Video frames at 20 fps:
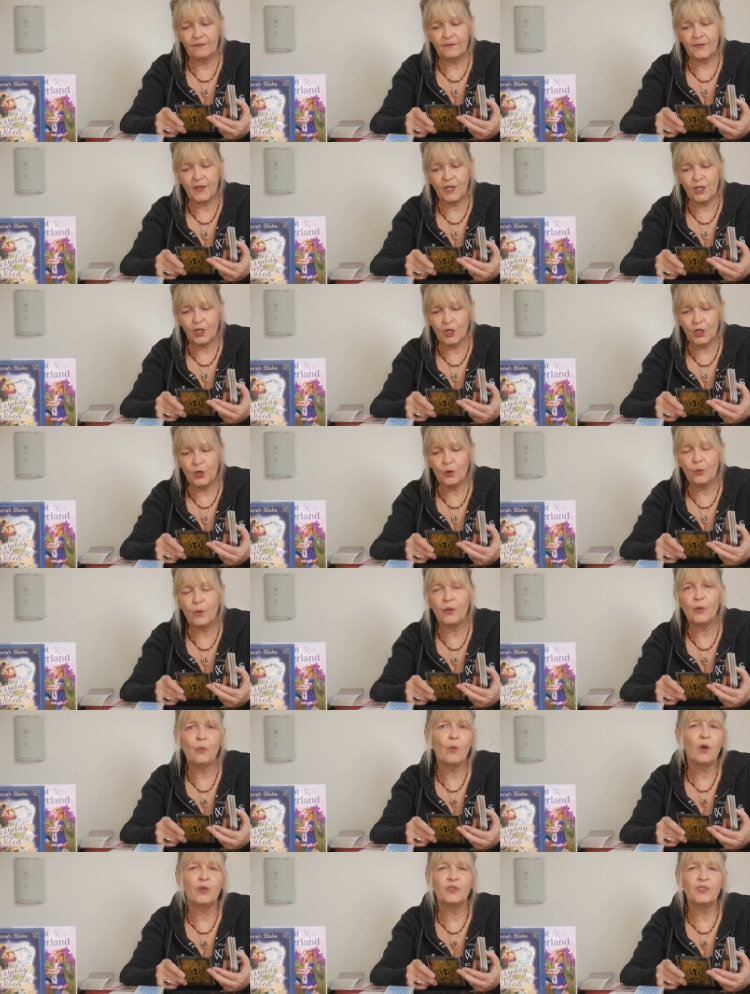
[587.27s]
that you were the
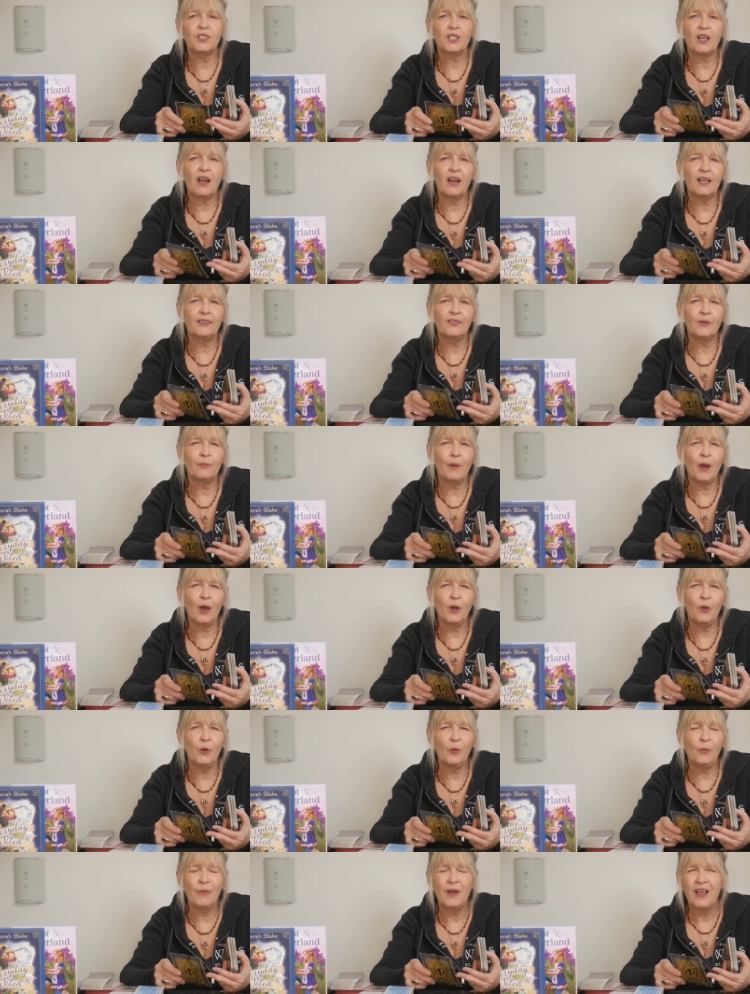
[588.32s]
one to guide them
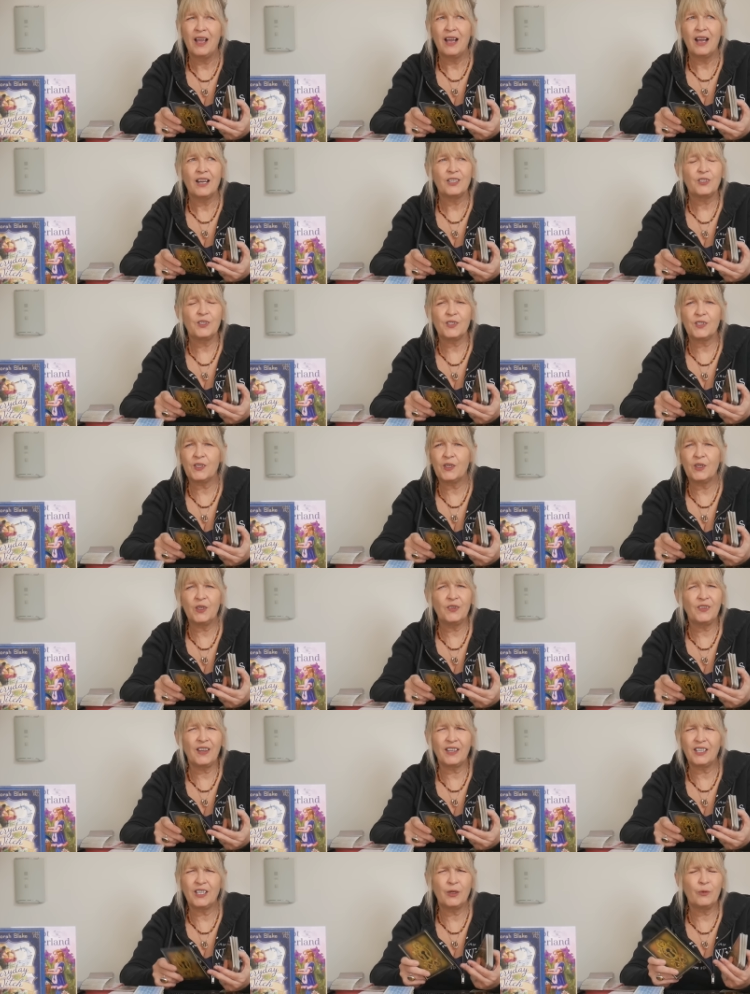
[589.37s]
home. I just heard
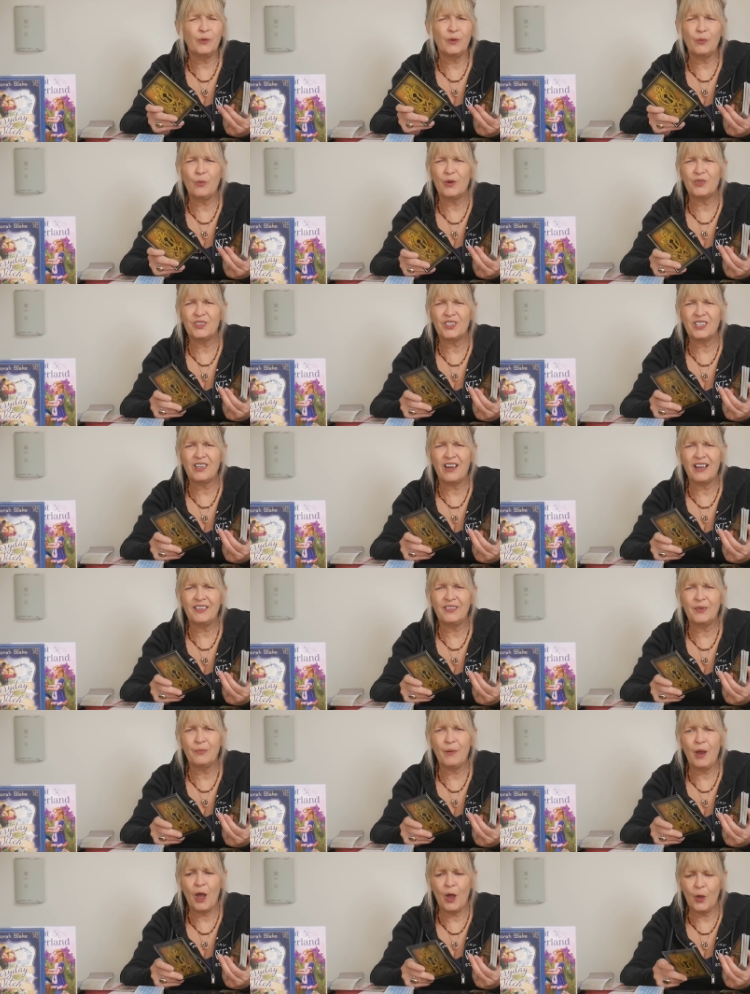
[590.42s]
that you were the one to guide
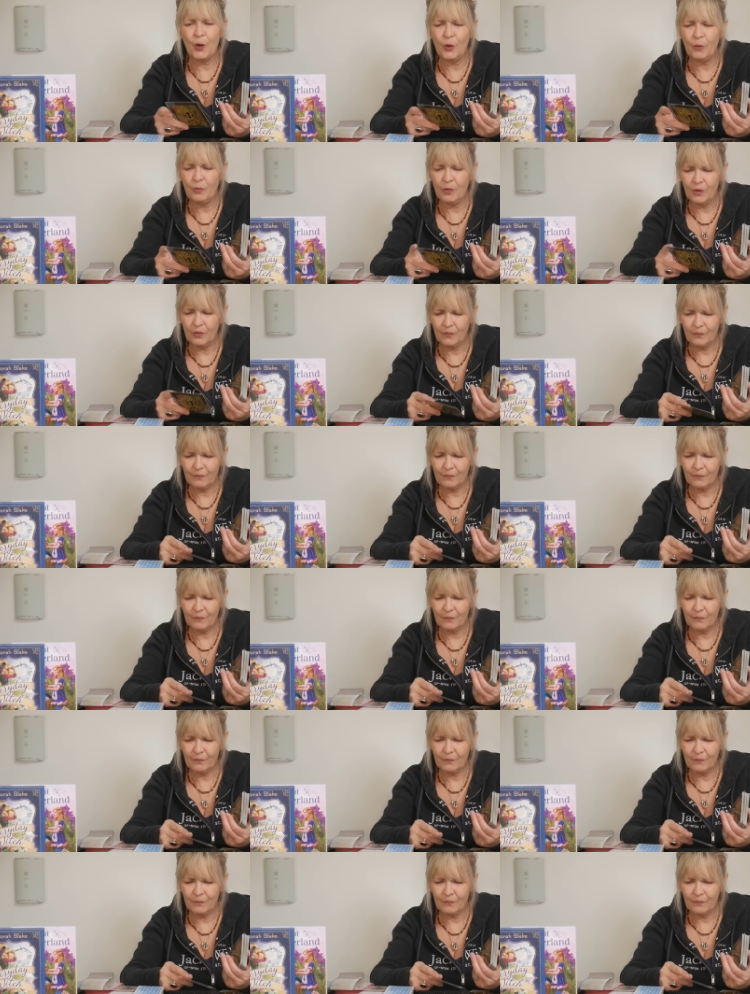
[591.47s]
them home.